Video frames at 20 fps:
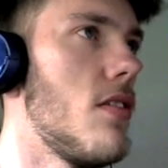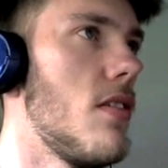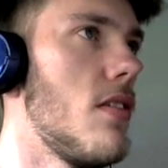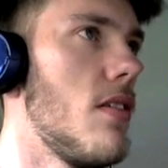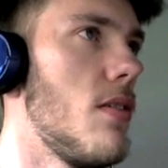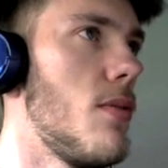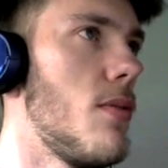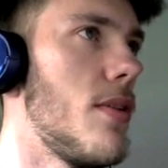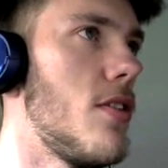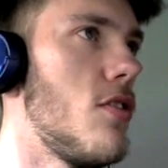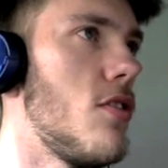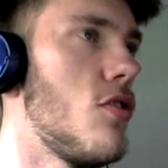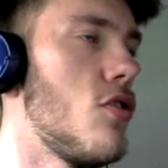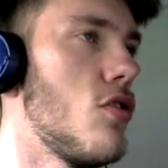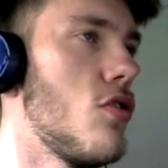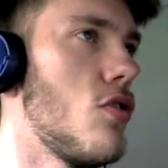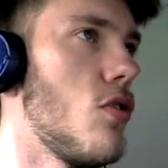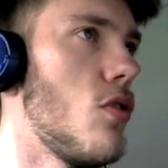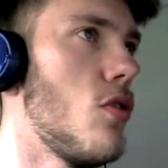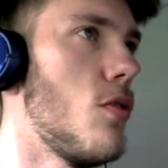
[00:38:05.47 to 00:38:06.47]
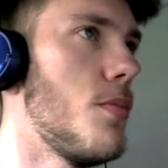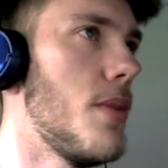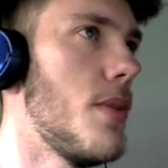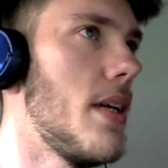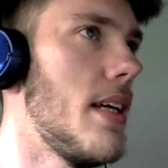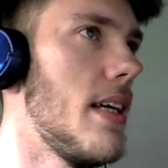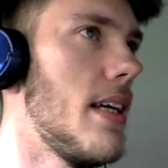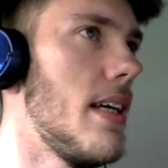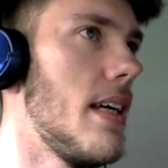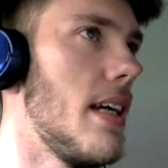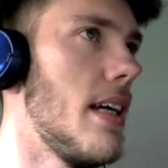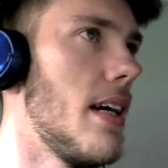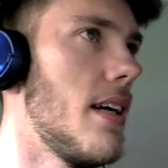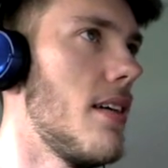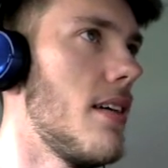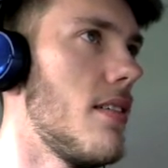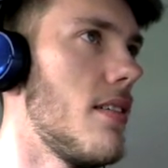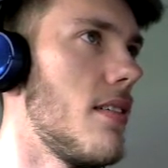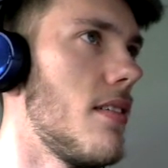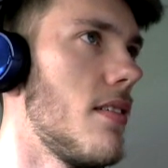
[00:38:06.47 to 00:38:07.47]
which is just up here
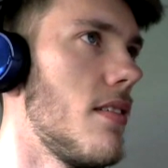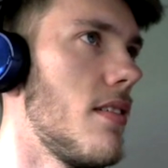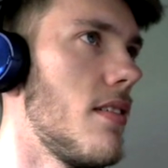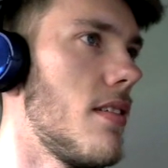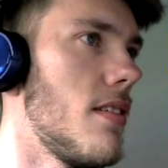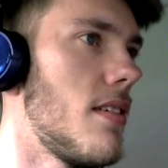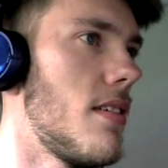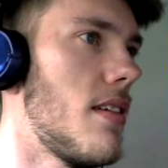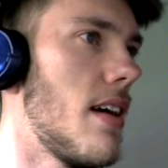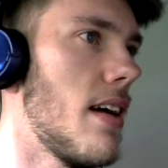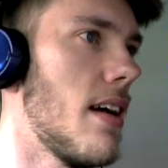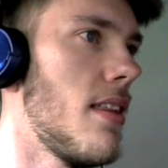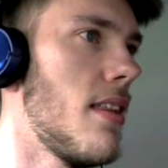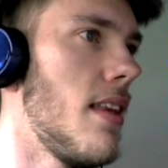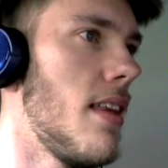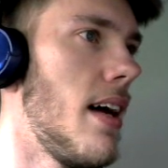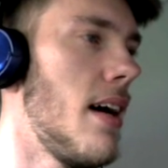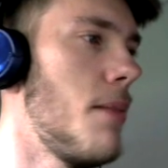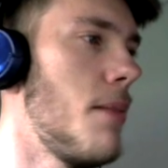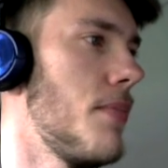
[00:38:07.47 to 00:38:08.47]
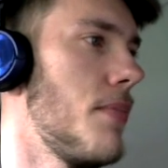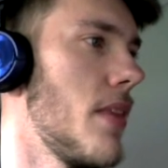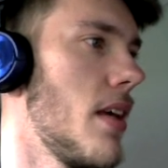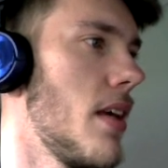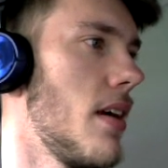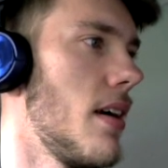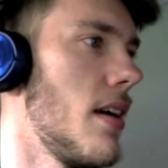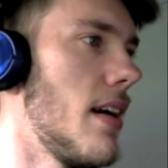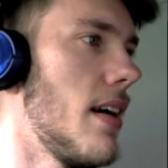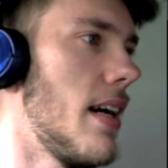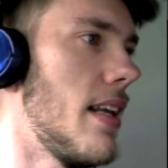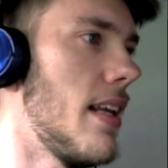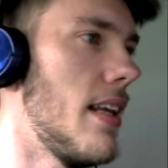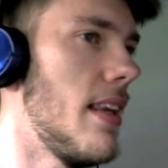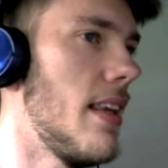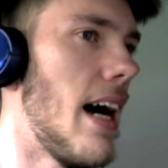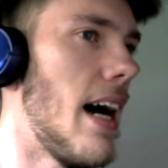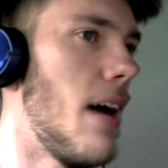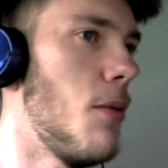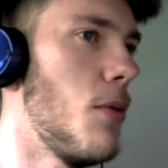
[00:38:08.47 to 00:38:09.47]
like that, and then
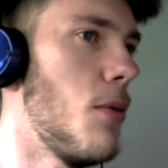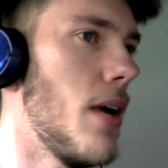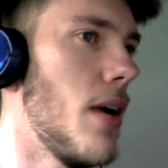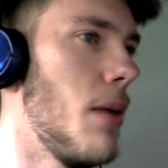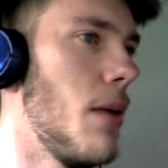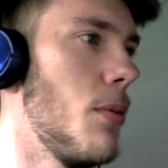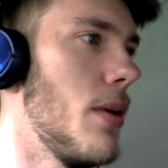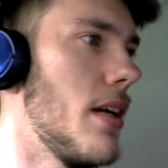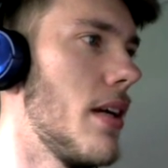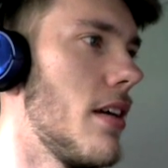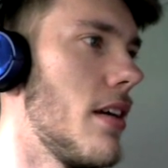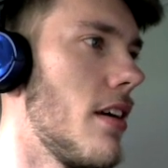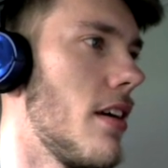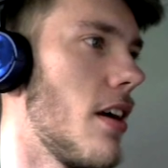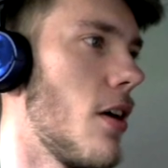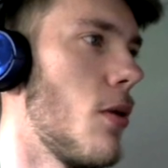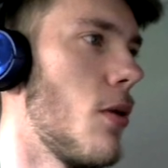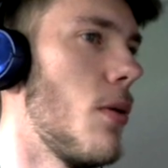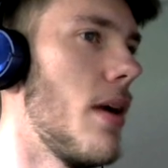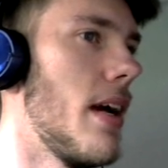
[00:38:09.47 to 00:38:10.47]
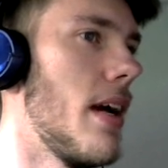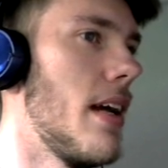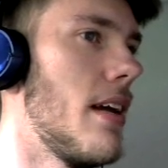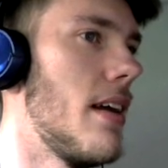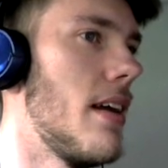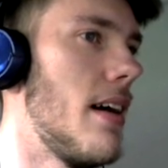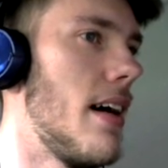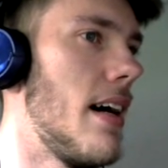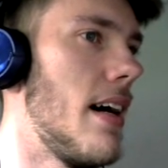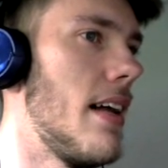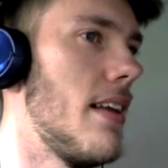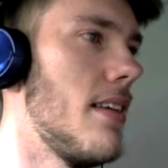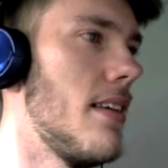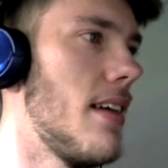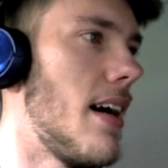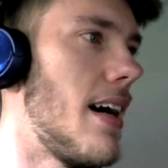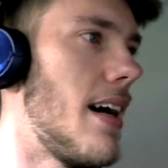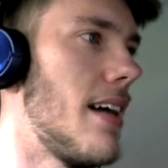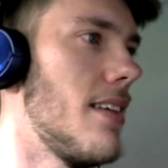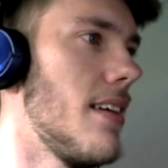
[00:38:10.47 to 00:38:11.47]
that way we can go in and
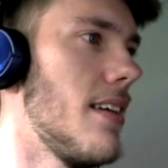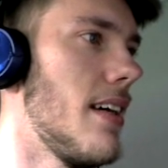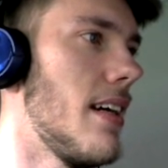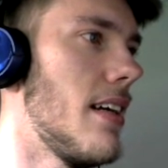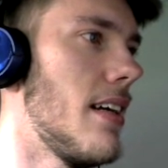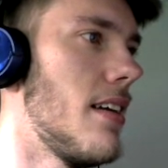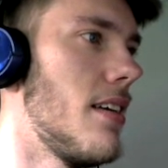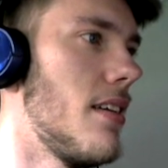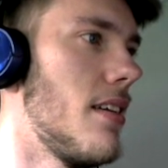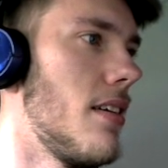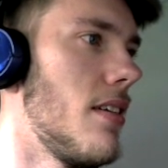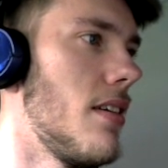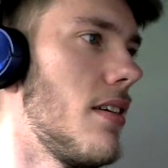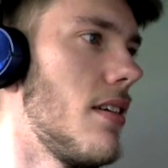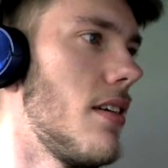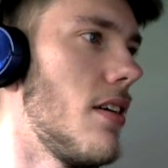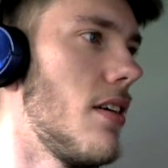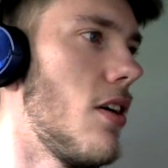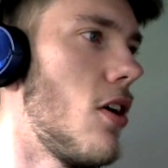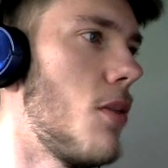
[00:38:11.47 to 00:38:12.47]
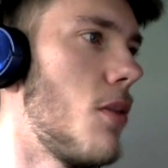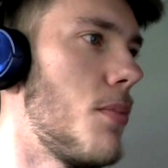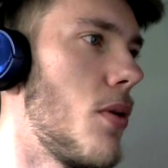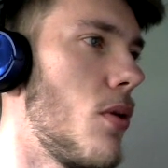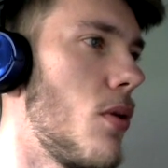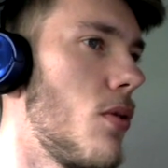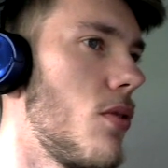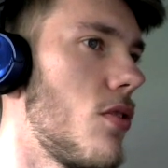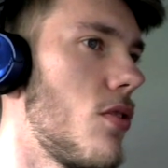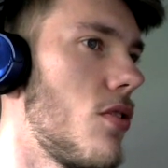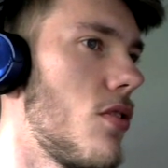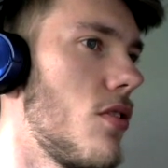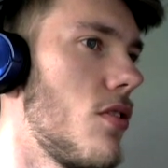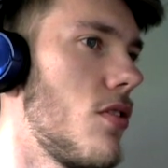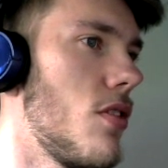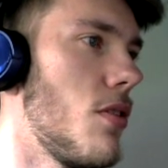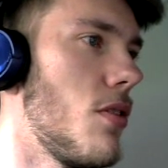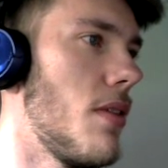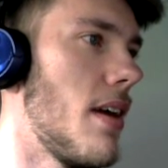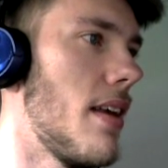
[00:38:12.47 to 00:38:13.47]
add in our bolts
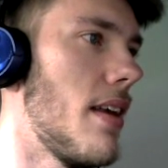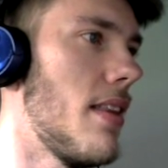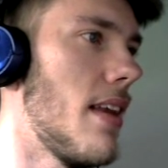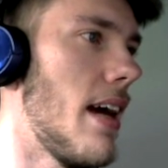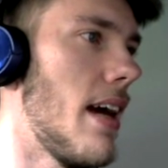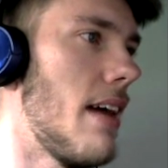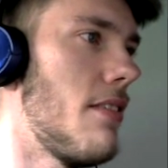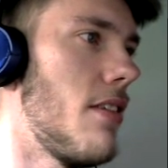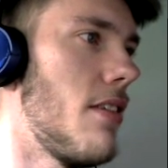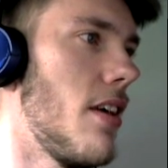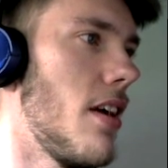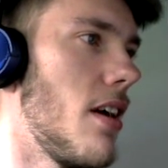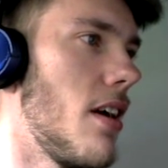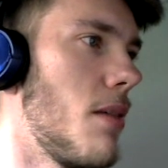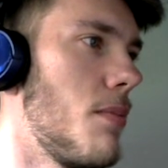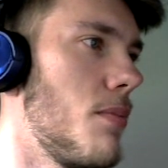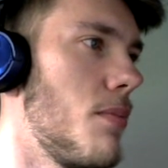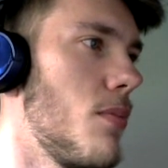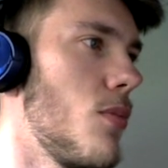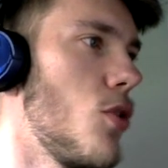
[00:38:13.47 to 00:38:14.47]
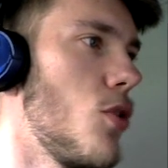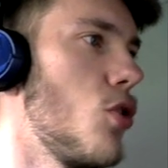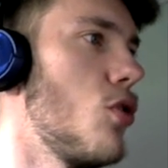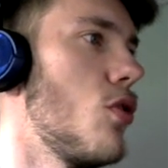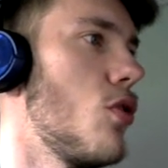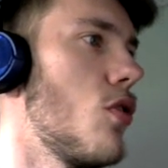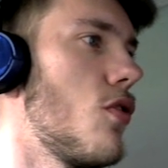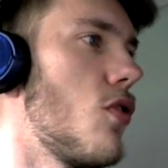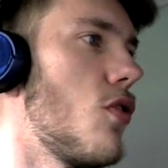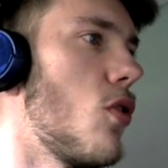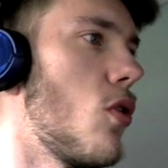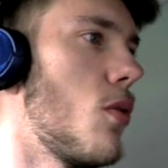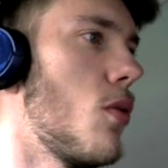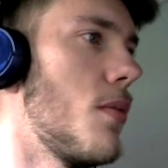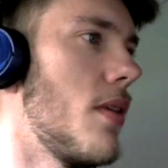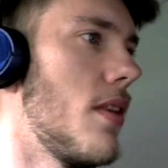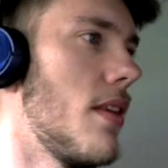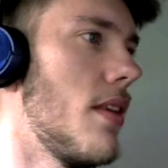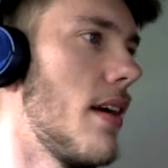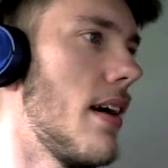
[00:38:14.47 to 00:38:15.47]
so that they're uniform
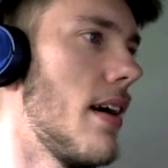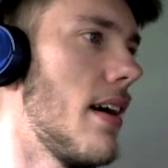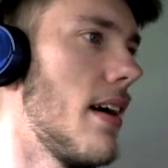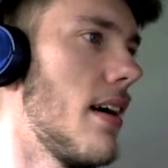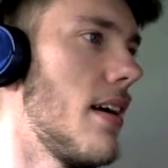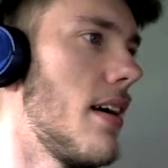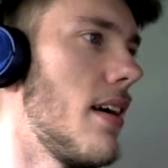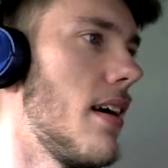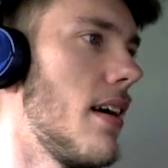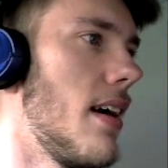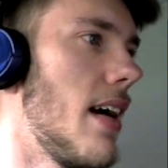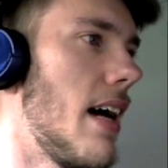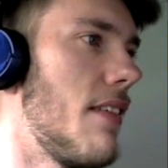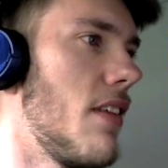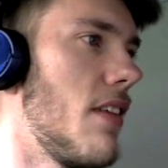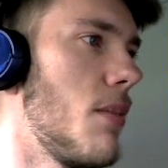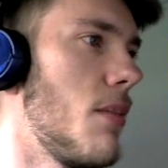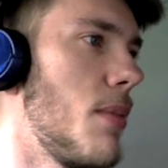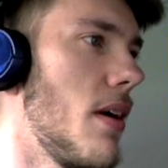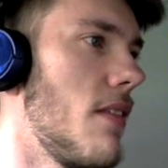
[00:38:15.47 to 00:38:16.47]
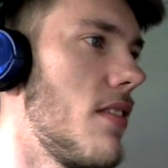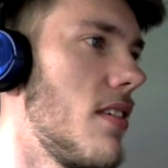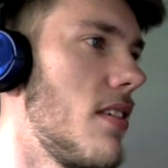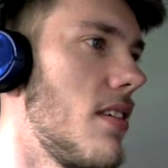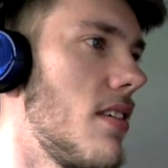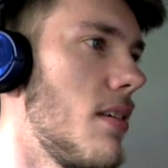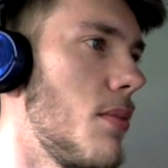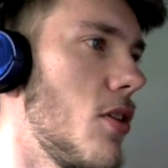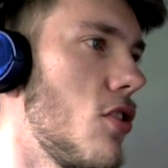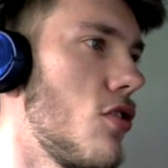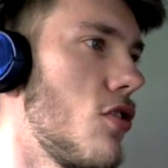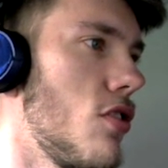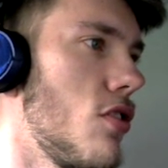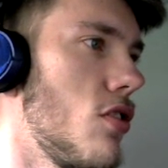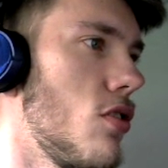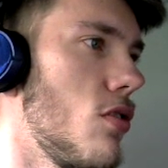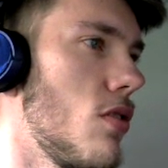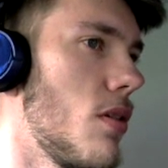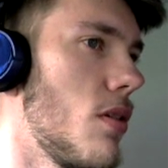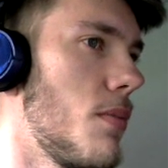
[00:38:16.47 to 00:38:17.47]
and they're having a bit of symmetry
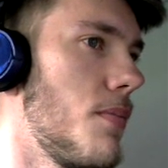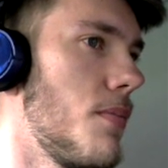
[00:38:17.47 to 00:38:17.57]
to them.